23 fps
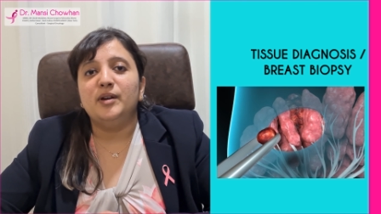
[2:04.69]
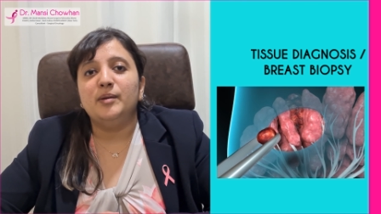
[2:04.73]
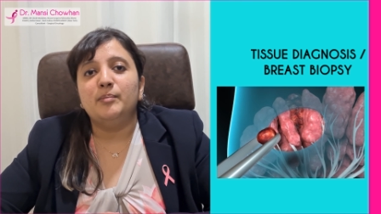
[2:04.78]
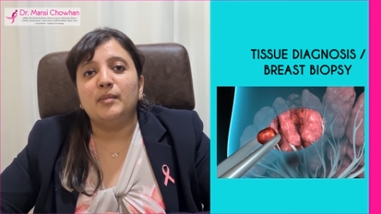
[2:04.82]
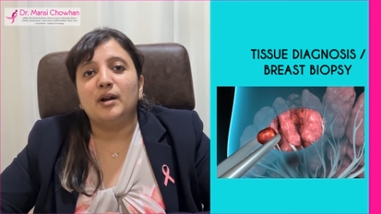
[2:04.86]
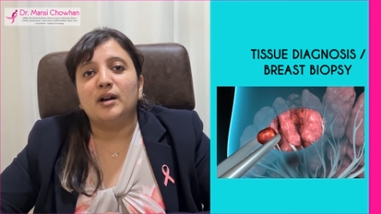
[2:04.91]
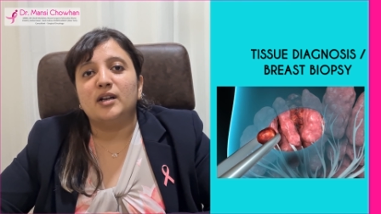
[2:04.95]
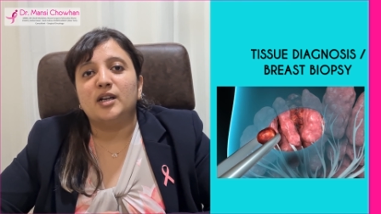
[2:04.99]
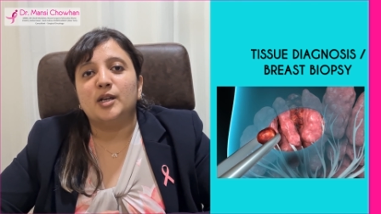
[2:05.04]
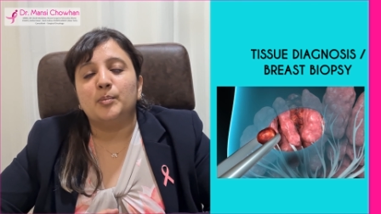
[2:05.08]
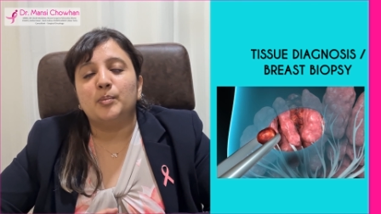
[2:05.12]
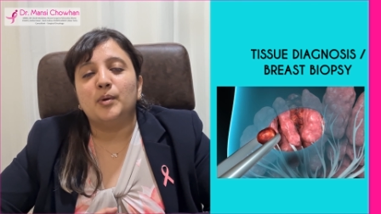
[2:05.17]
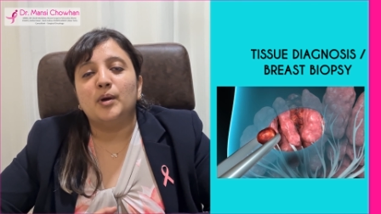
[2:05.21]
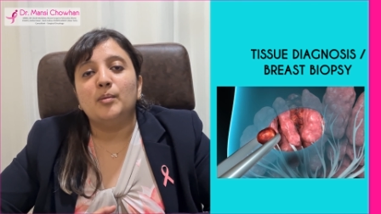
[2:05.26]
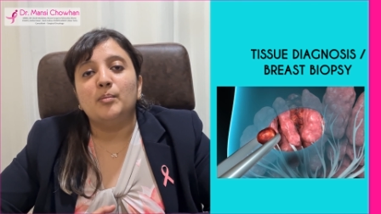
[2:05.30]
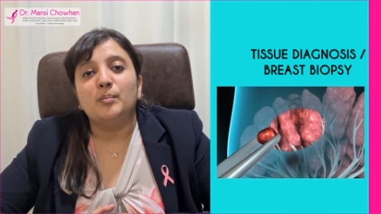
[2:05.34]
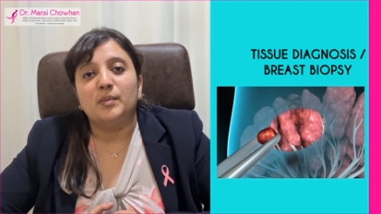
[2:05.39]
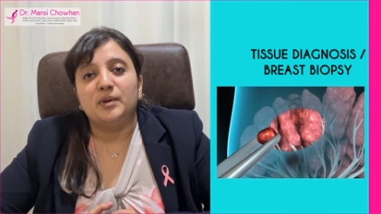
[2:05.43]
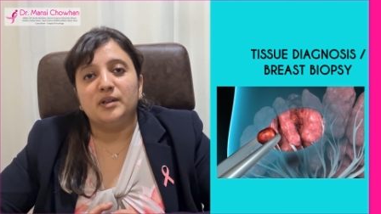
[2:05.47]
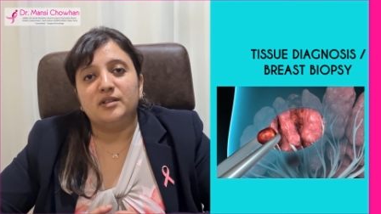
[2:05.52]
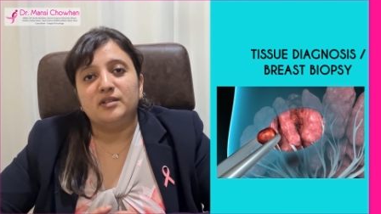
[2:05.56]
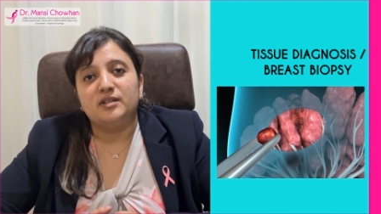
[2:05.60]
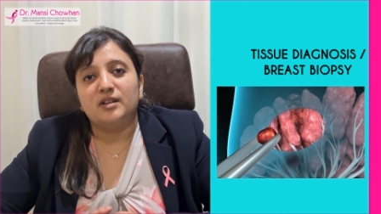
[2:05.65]
be multiple
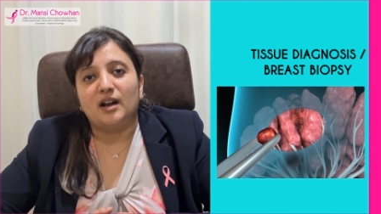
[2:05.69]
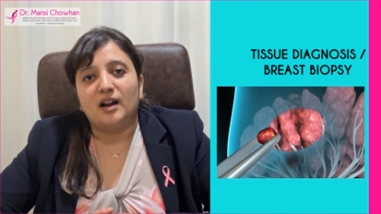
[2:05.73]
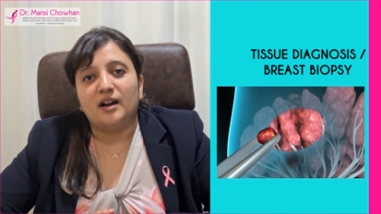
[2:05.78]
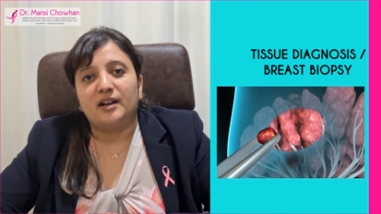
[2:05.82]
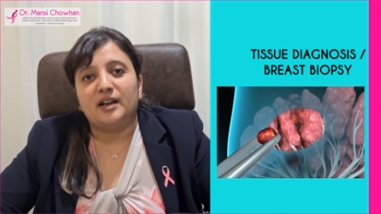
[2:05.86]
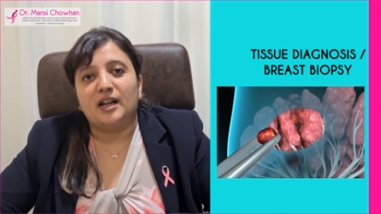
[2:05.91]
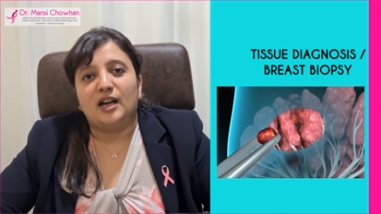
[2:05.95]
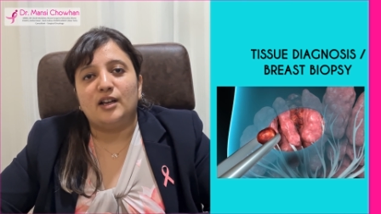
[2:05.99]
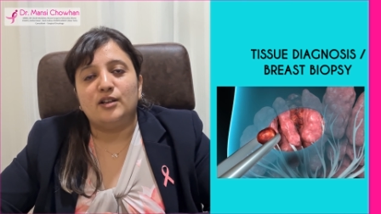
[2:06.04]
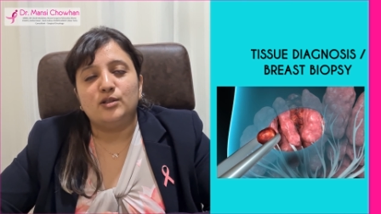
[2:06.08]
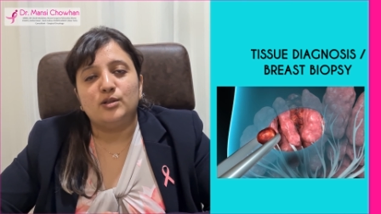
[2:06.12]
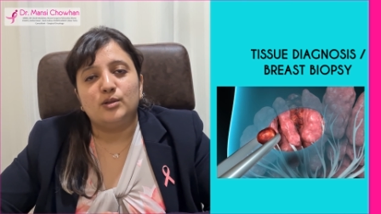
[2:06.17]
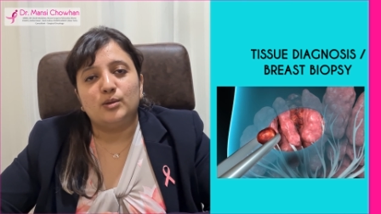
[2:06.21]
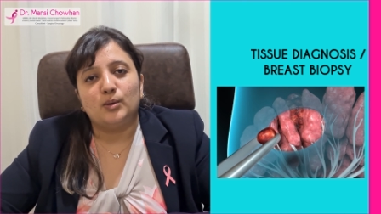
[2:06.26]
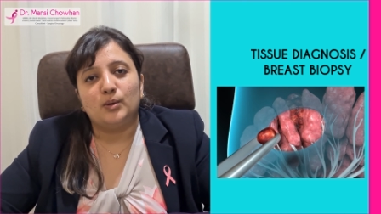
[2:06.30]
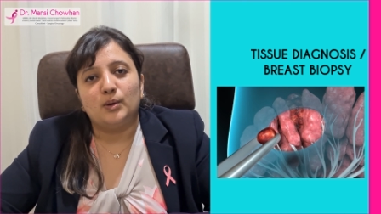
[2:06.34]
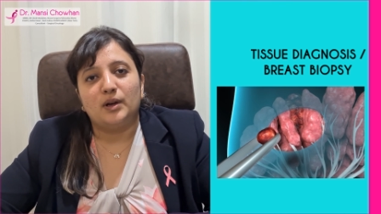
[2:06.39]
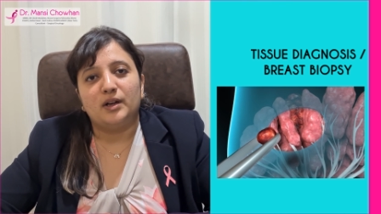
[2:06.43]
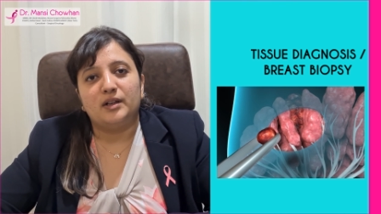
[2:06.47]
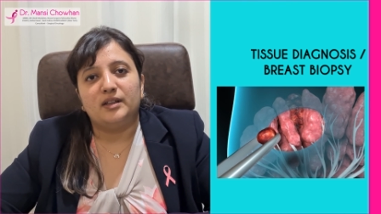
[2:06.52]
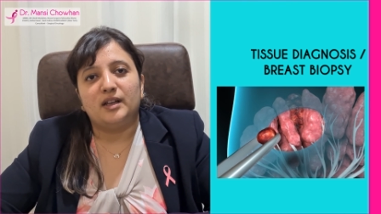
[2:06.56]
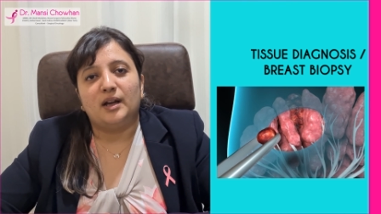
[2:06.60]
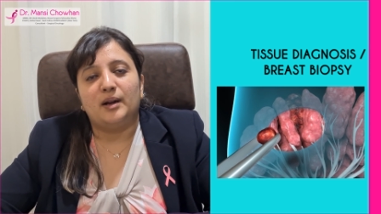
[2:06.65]
myths attached
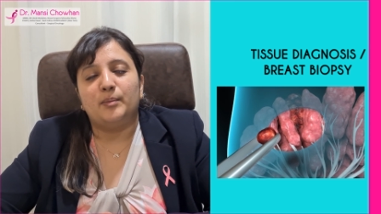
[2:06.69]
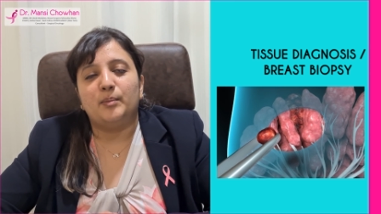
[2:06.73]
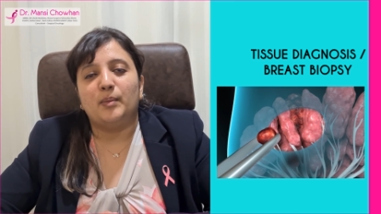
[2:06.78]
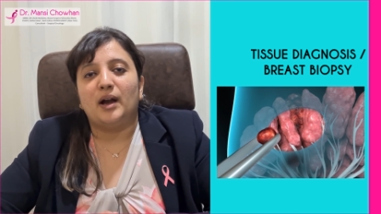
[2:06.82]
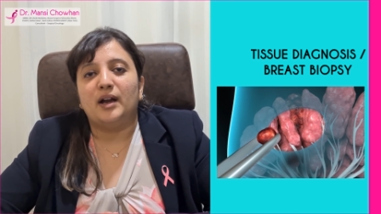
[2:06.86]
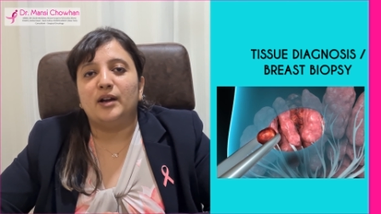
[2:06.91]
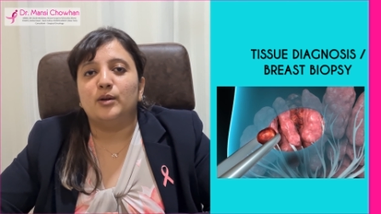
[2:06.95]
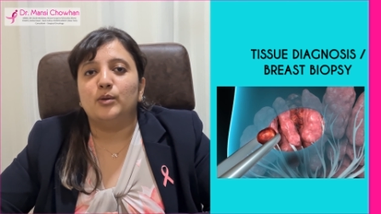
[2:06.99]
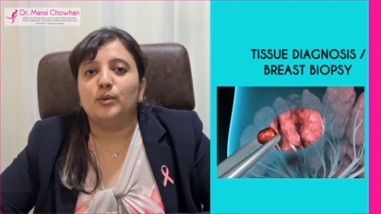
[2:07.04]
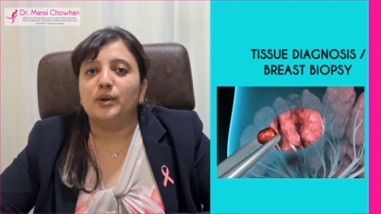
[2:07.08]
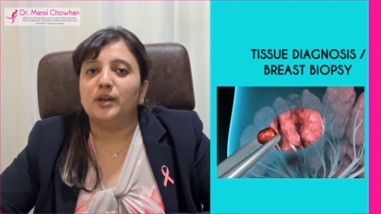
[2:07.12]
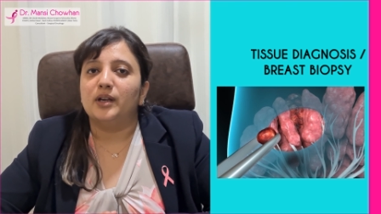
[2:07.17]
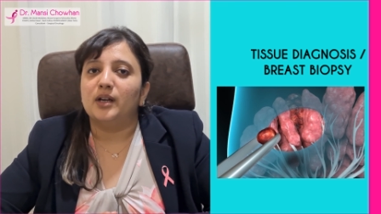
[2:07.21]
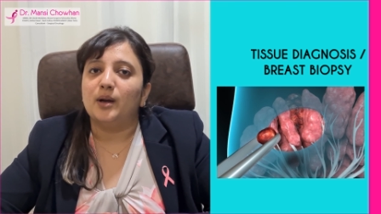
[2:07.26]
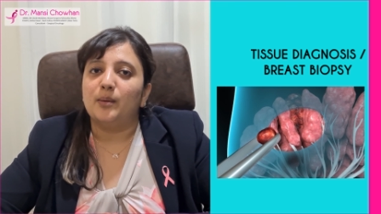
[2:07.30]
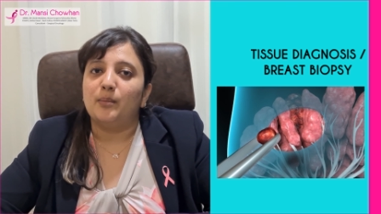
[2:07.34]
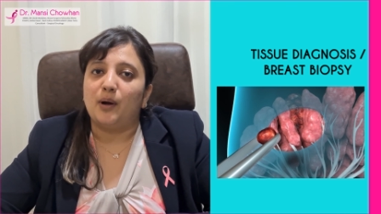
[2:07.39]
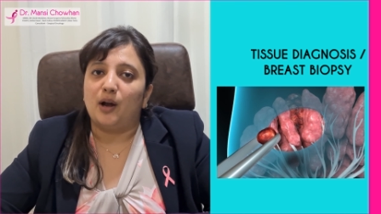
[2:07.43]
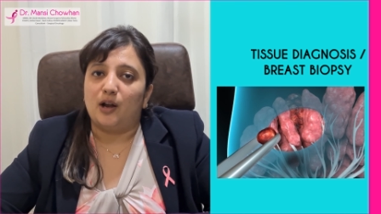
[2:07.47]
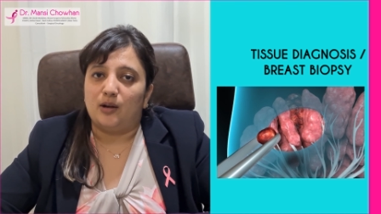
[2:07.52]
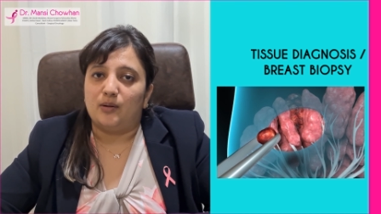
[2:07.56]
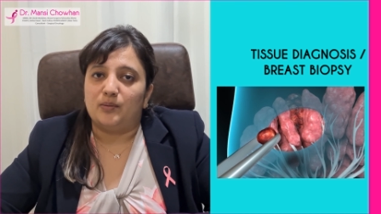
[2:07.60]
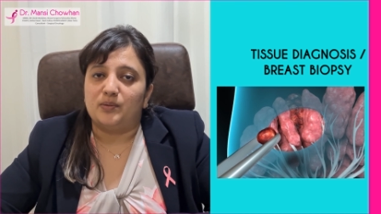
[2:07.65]
to it that by doing
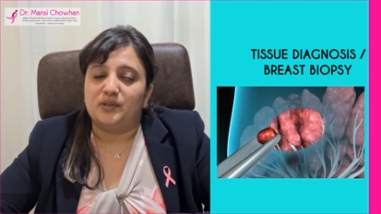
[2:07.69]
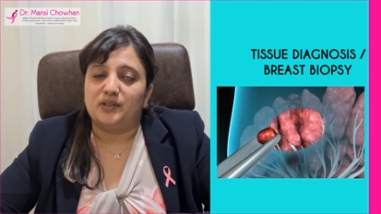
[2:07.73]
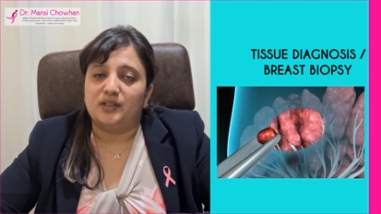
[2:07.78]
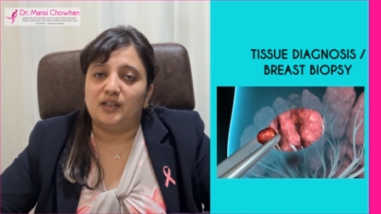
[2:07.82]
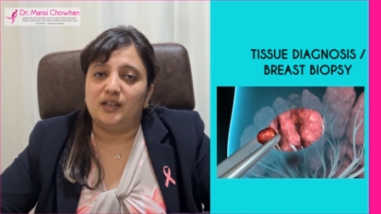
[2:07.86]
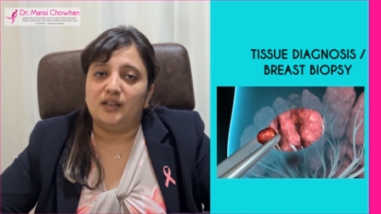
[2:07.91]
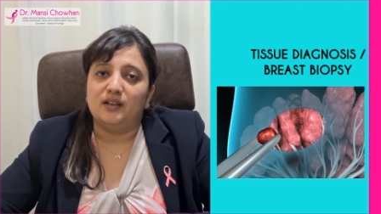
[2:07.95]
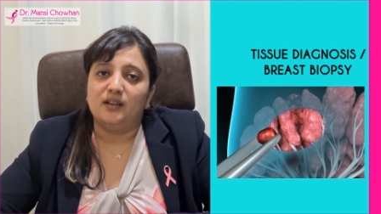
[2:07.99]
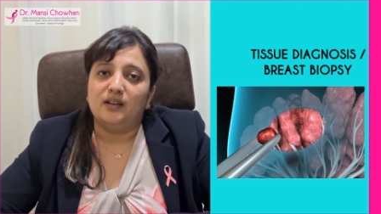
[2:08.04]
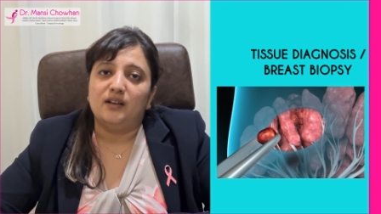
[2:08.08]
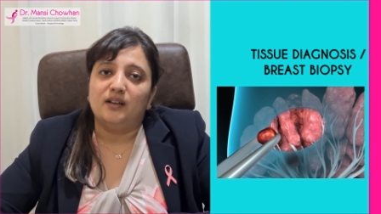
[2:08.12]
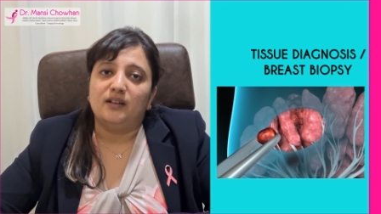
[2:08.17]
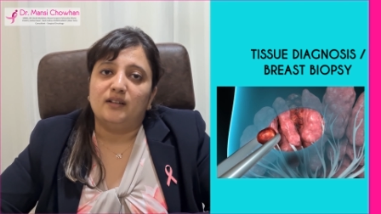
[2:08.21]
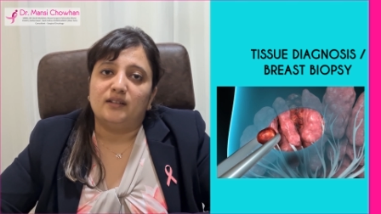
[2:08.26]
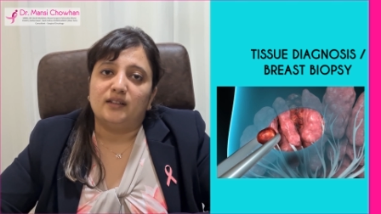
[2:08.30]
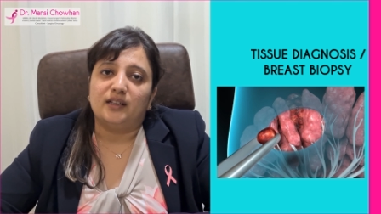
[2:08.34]
a biopsy